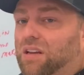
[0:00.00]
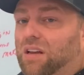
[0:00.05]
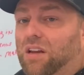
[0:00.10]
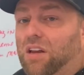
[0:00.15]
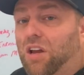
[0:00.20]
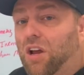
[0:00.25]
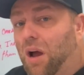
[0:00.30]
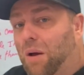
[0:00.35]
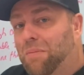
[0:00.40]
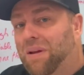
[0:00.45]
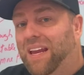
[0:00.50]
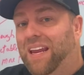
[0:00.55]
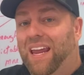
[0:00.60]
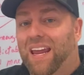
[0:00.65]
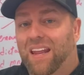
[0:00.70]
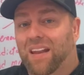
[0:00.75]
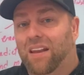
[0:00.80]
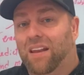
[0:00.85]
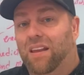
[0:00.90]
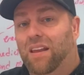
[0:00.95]
coming
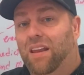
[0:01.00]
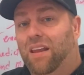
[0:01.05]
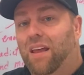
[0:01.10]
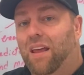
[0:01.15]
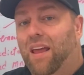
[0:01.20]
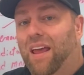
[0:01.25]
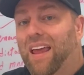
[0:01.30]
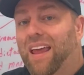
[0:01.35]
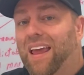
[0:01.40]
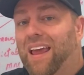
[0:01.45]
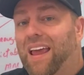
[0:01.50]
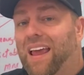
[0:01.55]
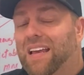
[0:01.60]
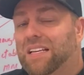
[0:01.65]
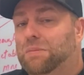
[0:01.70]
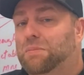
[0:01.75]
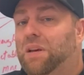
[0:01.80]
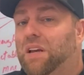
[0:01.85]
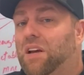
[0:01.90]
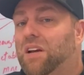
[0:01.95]
in is
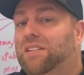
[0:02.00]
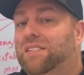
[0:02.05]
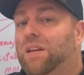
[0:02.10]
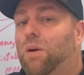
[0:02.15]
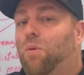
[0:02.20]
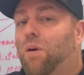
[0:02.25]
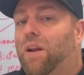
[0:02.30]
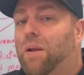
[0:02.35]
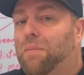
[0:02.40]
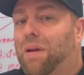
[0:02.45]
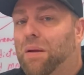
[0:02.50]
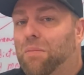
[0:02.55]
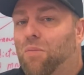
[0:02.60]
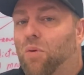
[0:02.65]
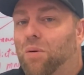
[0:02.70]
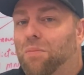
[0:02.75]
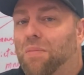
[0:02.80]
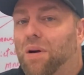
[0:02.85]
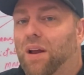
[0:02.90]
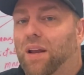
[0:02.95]
because they want to make more
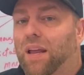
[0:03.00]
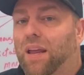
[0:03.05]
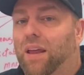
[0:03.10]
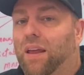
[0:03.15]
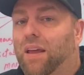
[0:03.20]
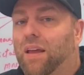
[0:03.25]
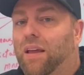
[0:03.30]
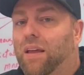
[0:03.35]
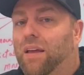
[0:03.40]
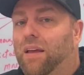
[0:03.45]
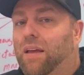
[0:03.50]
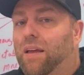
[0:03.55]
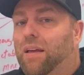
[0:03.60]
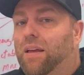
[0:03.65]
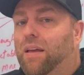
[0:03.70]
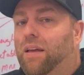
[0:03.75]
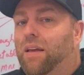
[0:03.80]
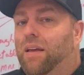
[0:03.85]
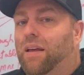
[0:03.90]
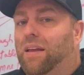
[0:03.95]
money.
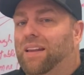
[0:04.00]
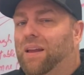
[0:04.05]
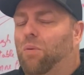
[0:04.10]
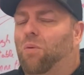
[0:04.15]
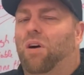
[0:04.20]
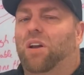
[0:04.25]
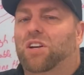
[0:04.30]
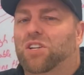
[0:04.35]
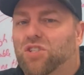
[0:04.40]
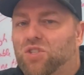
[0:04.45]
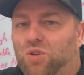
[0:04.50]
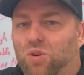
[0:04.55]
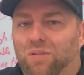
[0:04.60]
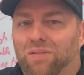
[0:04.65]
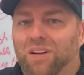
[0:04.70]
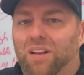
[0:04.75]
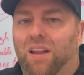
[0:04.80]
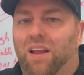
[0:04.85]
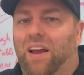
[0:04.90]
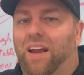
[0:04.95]
They want to serve
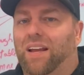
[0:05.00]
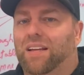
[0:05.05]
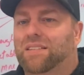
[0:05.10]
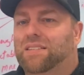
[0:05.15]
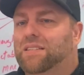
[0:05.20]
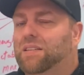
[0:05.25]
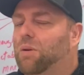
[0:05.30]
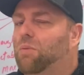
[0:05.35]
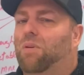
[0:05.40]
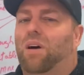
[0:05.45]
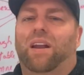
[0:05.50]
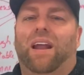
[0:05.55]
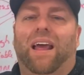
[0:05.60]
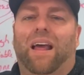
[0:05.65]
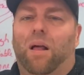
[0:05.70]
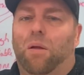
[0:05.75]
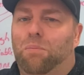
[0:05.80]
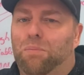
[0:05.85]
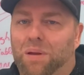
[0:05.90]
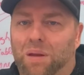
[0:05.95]
clients, they want to
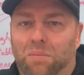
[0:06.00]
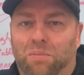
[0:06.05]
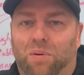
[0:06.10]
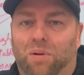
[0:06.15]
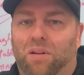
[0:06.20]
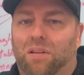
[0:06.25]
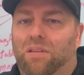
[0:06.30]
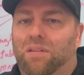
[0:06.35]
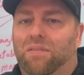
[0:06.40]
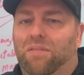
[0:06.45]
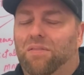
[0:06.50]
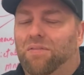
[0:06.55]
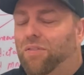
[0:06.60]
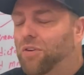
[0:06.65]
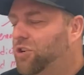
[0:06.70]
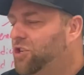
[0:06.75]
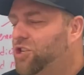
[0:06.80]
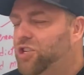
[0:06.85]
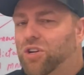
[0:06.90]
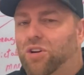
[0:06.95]
help people, for
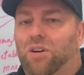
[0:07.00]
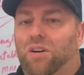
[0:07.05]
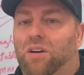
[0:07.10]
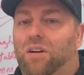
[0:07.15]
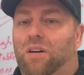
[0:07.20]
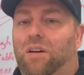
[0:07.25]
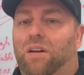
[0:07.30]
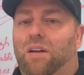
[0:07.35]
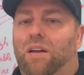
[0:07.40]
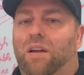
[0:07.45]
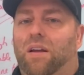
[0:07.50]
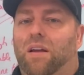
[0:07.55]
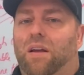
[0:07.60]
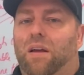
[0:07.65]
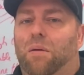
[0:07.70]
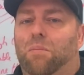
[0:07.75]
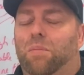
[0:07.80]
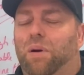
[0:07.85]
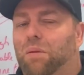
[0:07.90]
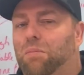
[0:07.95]
sure.
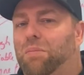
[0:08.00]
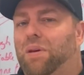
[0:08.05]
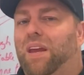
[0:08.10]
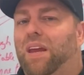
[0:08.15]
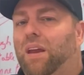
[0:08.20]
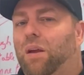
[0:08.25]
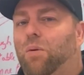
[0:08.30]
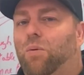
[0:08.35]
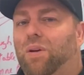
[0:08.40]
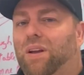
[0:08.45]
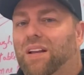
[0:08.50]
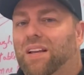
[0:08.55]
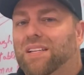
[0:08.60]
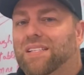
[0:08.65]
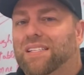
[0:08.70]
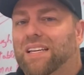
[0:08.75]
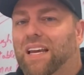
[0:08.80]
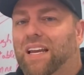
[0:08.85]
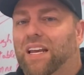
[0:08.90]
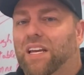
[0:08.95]
But being a real
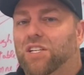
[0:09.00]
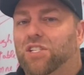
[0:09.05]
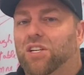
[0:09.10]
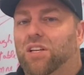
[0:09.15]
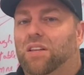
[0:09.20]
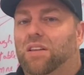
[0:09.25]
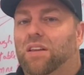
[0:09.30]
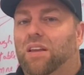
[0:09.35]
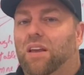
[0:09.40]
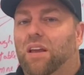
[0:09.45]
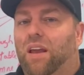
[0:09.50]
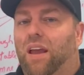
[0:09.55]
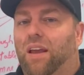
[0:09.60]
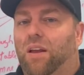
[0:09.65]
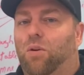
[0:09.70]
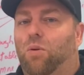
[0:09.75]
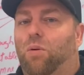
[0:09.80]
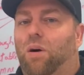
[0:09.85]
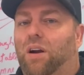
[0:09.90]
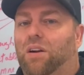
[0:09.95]
estate agent
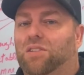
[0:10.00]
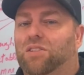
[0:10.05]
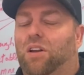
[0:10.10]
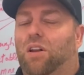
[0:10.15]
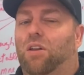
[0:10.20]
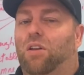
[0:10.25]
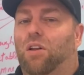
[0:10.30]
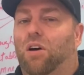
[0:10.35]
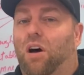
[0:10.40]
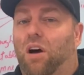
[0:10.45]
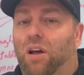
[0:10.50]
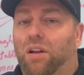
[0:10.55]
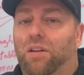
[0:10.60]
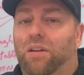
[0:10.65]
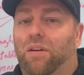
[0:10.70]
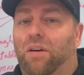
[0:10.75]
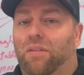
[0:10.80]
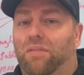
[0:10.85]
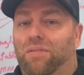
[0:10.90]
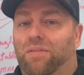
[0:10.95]
requires a lot
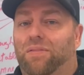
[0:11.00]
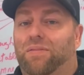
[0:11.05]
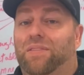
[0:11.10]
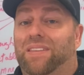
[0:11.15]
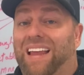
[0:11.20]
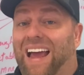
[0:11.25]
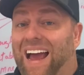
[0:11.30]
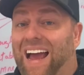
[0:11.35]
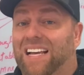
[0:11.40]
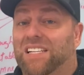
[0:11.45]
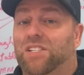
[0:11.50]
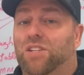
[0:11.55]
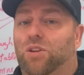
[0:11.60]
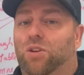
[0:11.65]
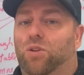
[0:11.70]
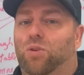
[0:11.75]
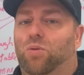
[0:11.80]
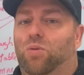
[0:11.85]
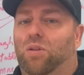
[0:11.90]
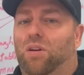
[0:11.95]
of tasks to
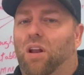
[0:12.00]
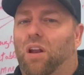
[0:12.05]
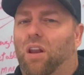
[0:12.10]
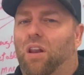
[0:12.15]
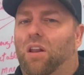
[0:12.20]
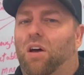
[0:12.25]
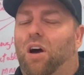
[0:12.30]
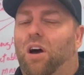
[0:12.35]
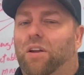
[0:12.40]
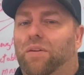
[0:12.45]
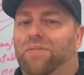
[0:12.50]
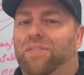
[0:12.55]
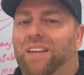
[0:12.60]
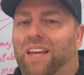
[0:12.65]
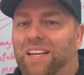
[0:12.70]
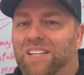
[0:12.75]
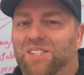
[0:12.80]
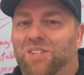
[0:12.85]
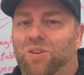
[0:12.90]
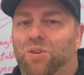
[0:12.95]
do, a lot of
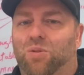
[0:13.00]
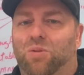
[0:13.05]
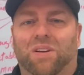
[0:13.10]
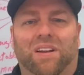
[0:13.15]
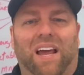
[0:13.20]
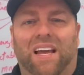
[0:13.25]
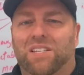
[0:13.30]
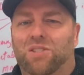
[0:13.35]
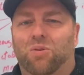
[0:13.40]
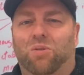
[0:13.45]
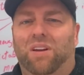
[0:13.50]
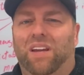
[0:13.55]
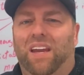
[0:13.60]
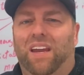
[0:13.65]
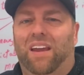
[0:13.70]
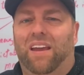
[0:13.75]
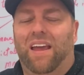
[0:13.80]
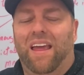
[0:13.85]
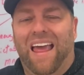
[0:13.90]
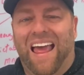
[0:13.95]
things to do, and that's
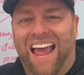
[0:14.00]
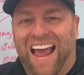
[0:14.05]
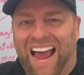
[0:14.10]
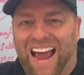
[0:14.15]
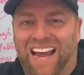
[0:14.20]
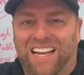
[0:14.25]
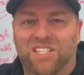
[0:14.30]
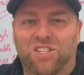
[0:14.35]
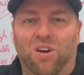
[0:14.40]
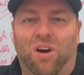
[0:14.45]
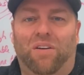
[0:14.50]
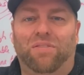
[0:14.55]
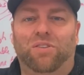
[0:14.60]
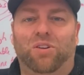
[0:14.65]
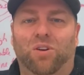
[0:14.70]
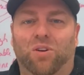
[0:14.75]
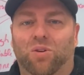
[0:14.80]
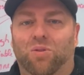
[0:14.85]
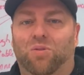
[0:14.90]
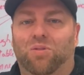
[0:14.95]
okay. Hats off to
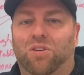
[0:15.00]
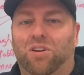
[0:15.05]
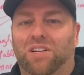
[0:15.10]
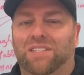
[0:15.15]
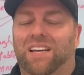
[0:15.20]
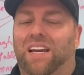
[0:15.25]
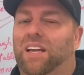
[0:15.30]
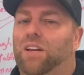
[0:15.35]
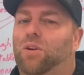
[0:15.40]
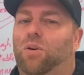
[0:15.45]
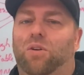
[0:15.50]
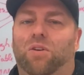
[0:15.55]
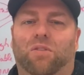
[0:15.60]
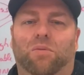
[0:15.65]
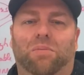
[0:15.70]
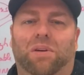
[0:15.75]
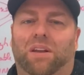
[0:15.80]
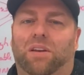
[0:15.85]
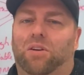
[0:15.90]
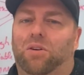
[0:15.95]
you because I know you've
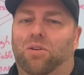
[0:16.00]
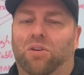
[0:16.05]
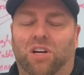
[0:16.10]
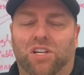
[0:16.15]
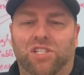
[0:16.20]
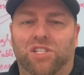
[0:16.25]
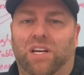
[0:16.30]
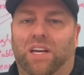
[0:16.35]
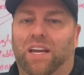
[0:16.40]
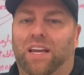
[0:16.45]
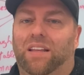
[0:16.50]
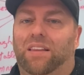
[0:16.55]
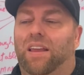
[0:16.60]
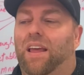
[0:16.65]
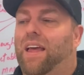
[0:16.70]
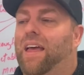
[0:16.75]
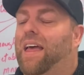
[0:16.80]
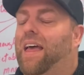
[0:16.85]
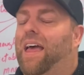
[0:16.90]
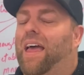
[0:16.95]
been crushing it
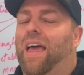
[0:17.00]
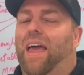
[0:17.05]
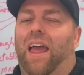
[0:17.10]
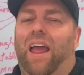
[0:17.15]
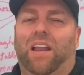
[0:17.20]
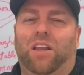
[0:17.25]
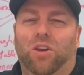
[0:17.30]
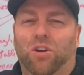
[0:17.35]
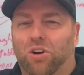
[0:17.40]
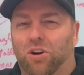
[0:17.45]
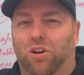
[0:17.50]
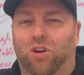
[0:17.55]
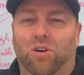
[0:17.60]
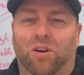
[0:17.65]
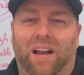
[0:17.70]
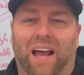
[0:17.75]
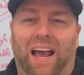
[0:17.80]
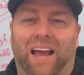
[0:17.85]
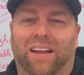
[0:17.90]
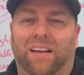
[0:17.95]
and you're good
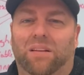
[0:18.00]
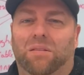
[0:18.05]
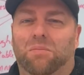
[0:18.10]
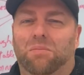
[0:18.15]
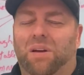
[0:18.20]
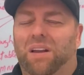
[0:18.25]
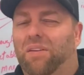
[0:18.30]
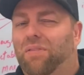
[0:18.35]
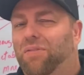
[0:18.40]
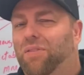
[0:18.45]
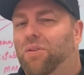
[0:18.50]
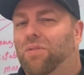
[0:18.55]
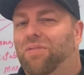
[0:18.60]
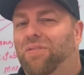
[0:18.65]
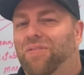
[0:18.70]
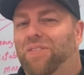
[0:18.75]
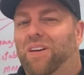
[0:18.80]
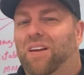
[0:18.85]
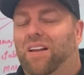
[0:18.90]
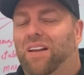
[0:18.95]
at it. But if you
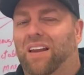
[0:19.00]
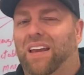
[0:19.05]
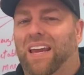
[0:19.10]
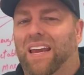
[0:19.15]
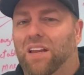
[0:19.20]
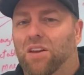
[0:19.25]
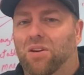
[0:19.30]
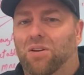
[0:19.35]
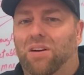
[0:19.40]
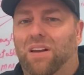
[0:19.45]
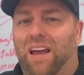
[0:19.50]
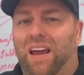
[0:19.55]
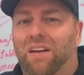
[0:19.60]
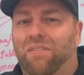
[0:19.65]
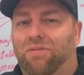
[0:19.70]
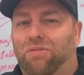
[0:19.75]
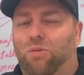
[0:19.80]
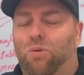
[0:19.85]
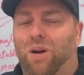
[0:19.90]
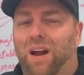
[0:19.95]
feel in your
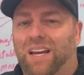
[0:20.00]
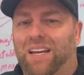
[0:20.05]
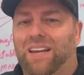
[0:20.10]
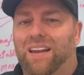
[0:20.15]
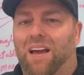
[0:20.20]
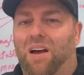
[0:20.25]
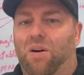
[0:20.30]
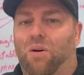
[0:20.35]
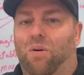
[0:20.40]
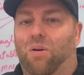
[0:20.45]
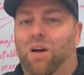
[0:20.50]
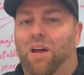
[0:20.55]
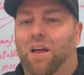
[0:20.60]
life right now